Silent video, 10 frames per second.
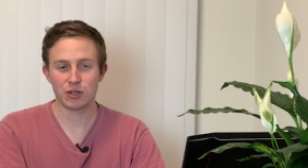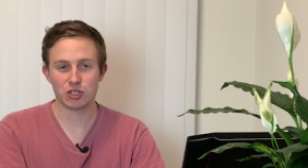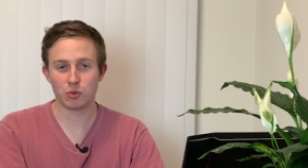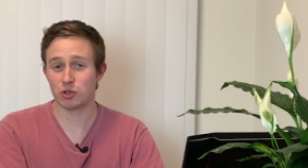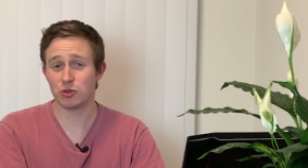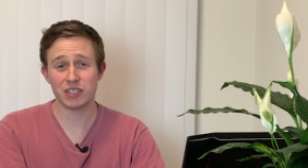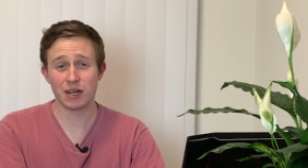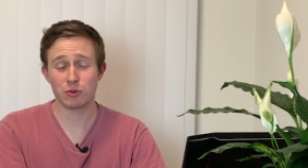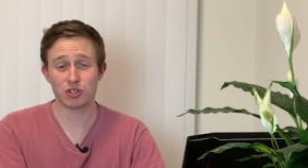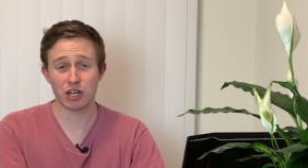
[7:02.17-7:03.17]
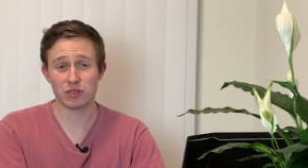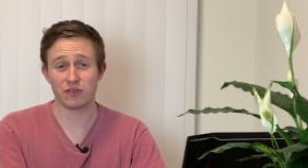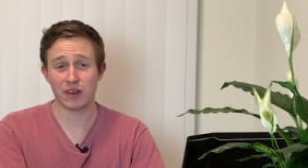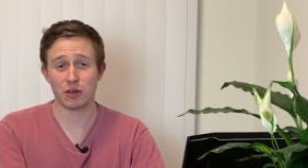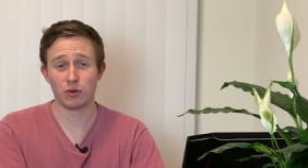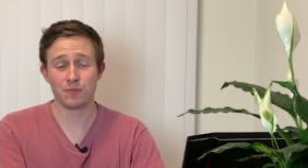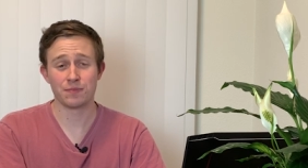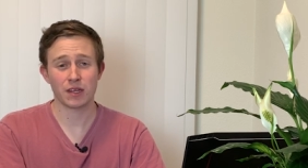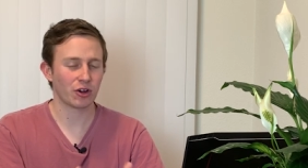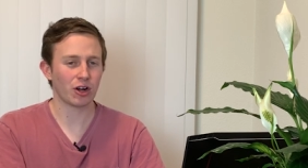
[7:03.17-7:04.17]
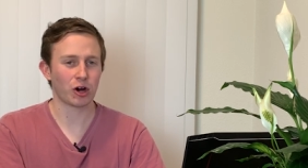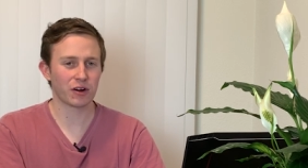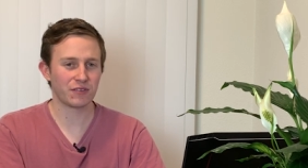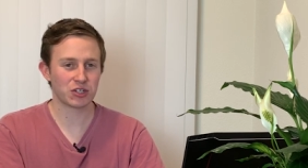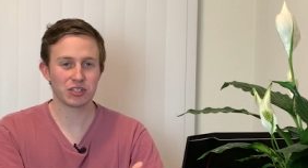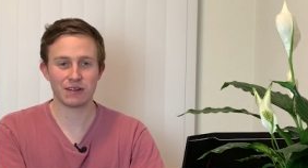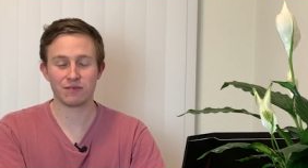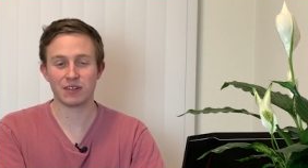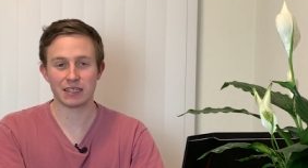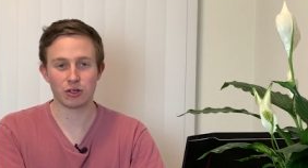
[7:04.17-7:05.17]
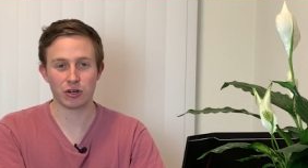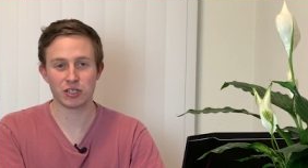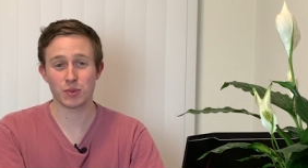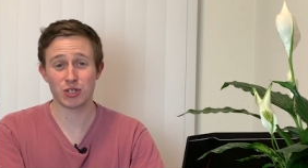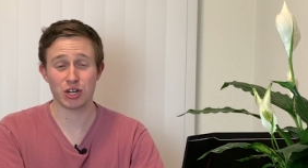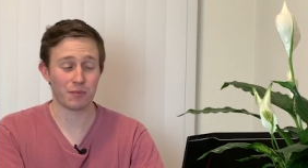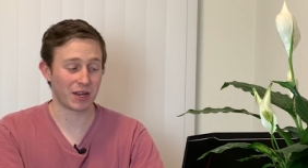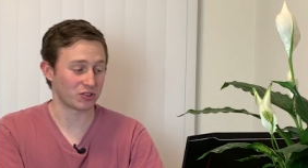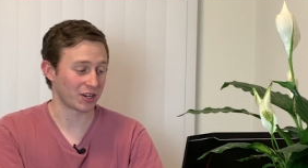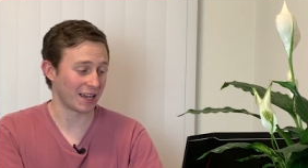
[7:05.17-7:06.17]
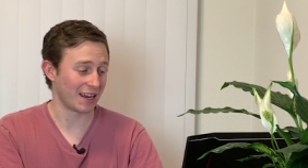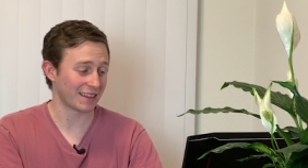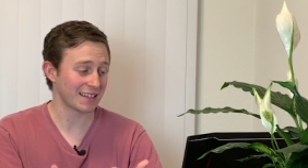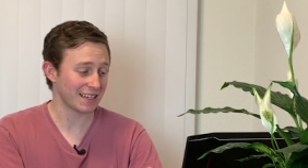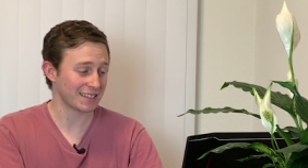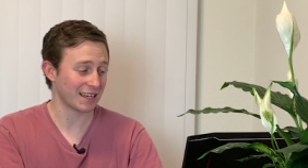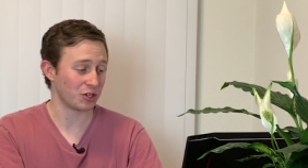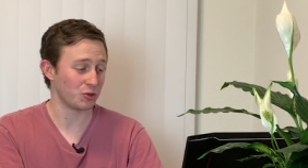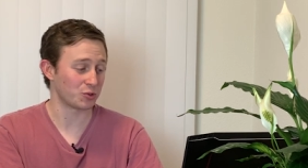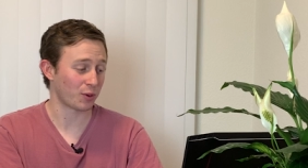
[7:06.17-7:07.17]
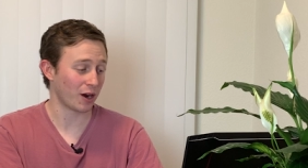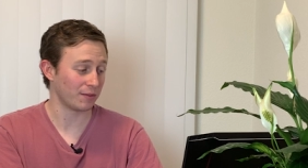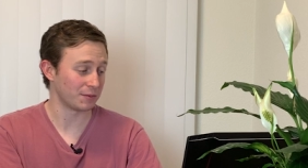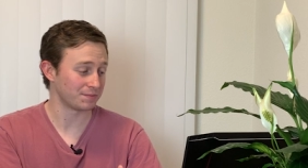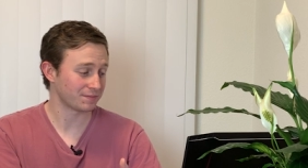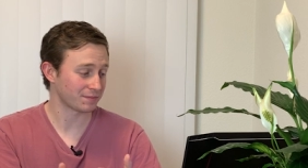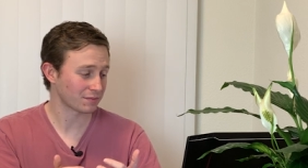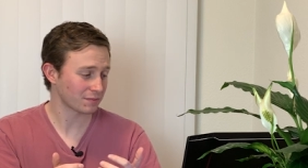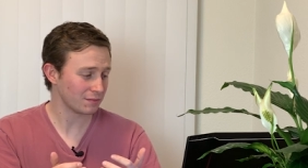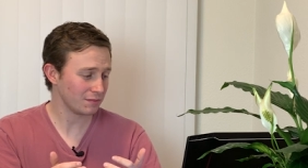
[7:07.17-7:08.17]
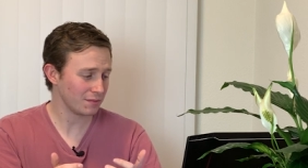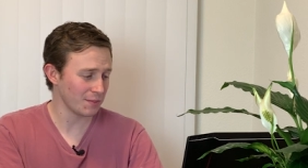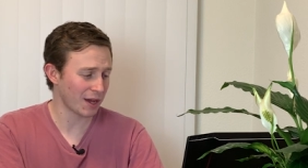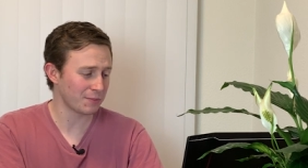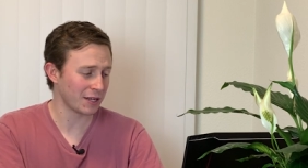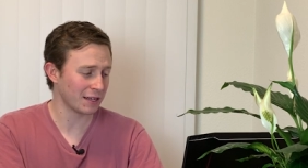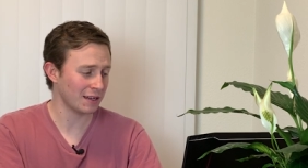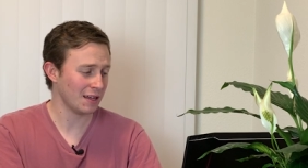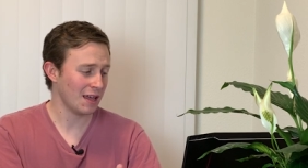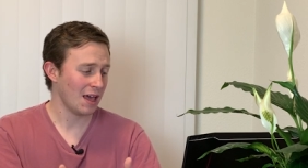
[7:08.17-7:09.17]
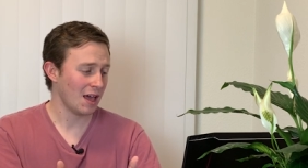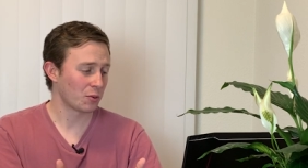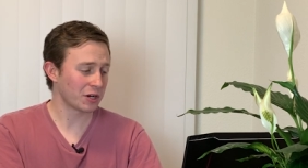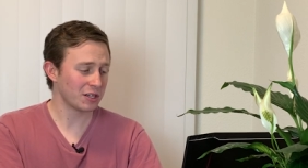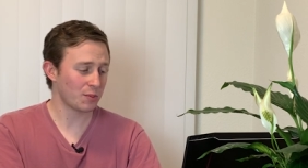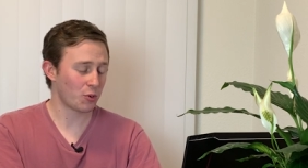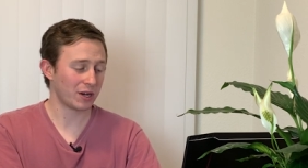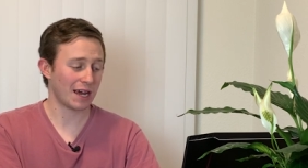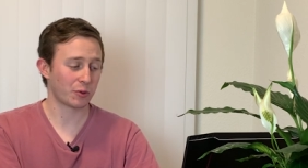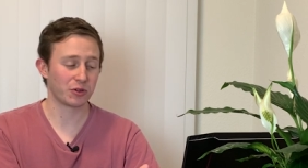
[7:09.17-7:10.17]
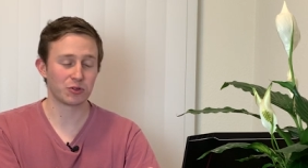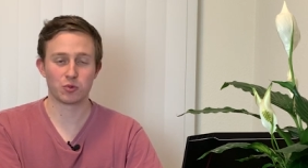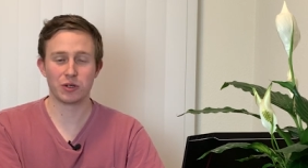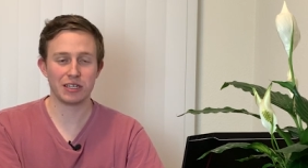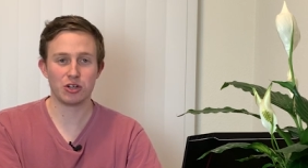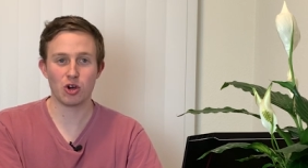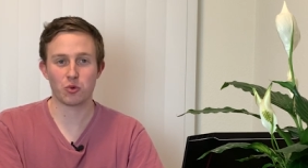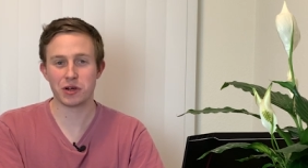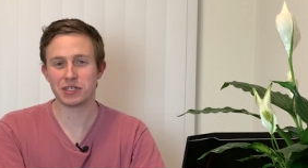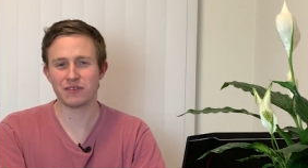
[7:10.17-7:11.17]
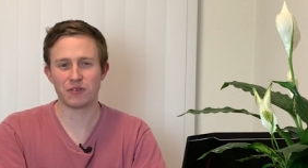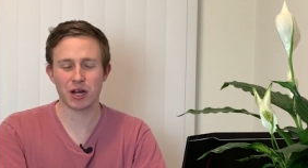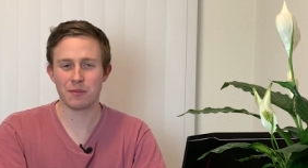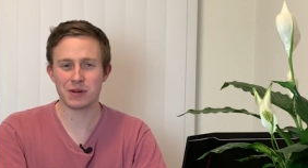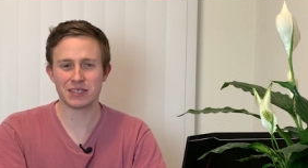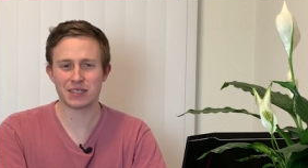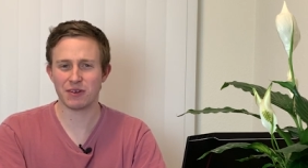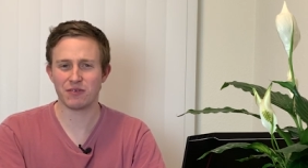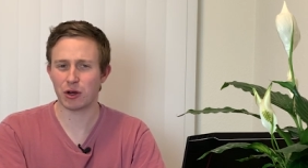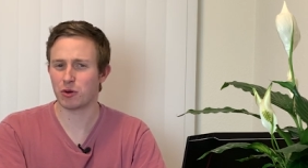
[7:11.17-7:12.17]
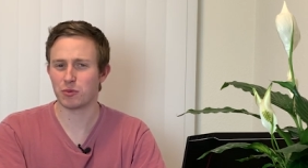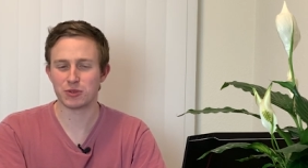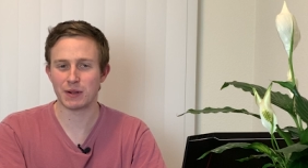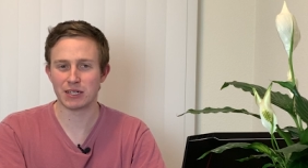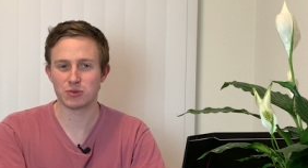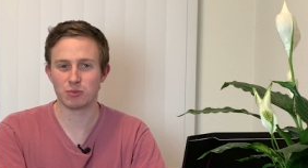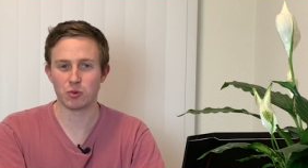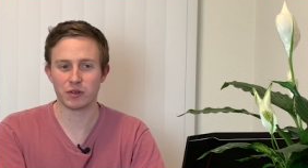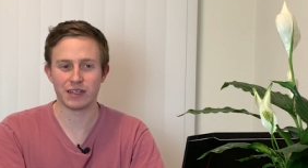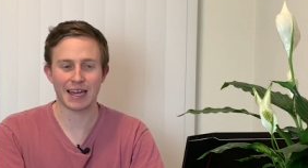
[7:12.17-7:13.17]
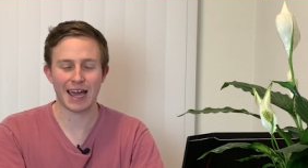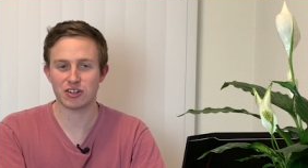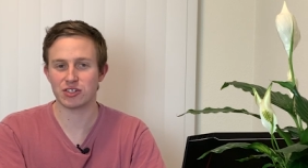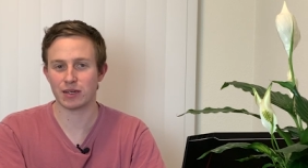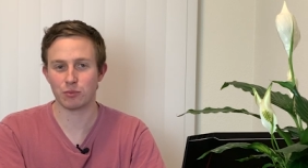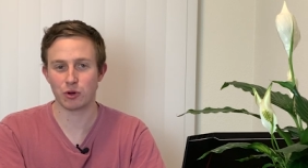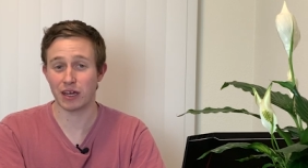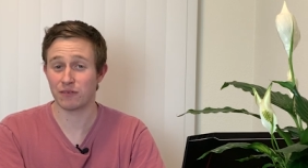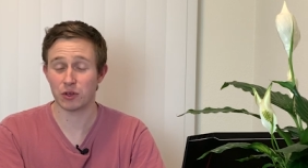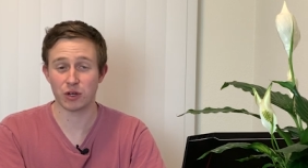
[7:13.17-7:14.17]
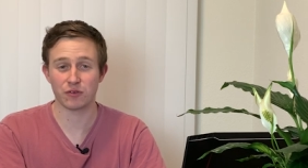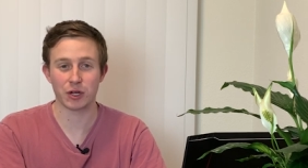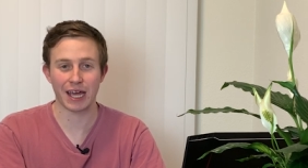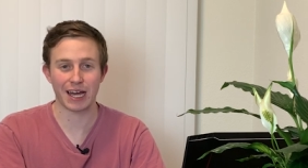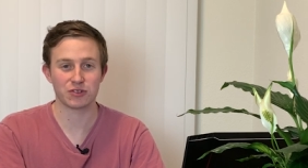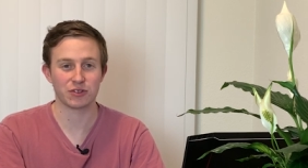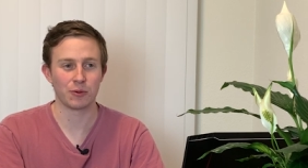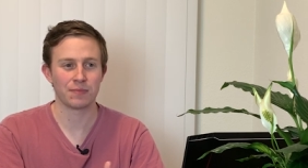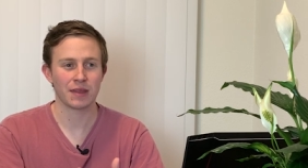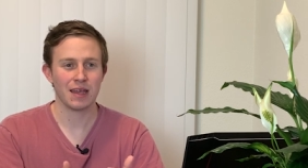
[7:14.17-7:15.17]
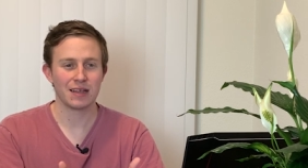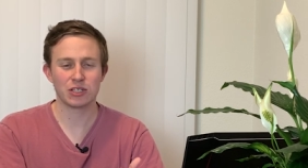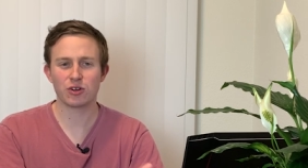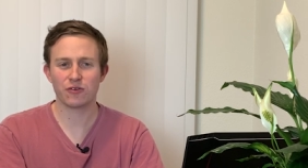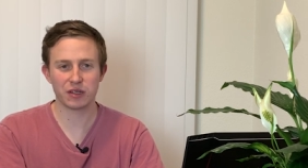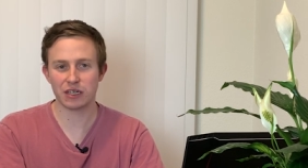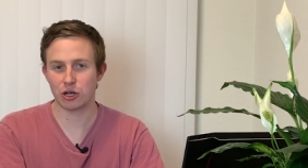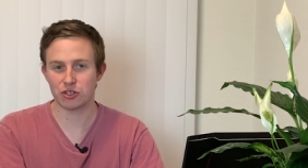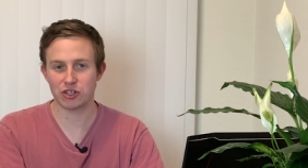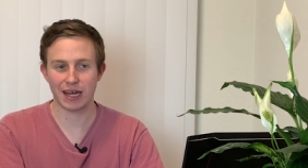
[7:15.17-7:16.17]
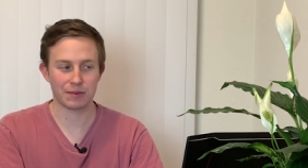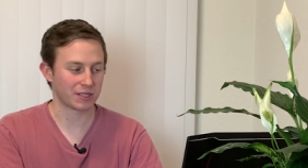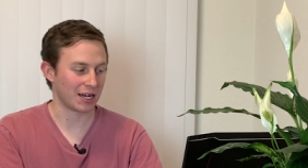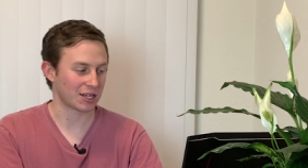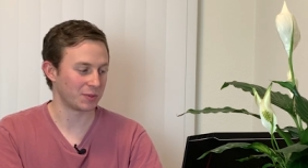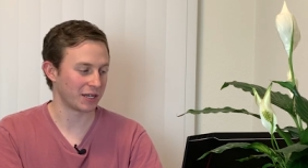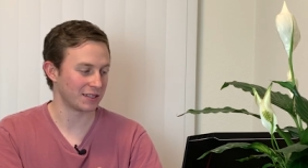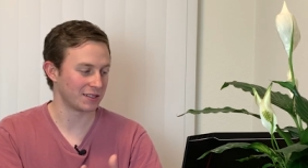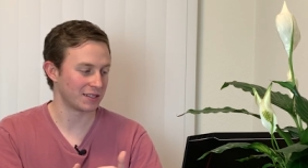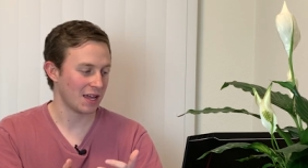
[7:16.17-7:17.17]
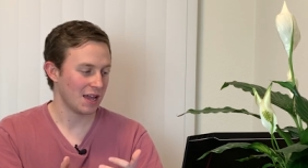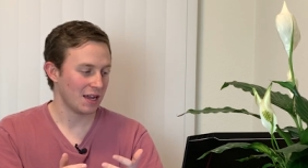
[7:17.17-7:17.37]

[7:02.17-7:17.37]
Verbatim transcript: but you reduce the number of shares available, you're going to artificially inflate the earnings per share metric. And I think that's a huge problem. In my opinion, we're getting to the point now where there's really no reason for companies to be very responsible with the cash that they bring in for their free cash flow. These are for the larger cap stocks because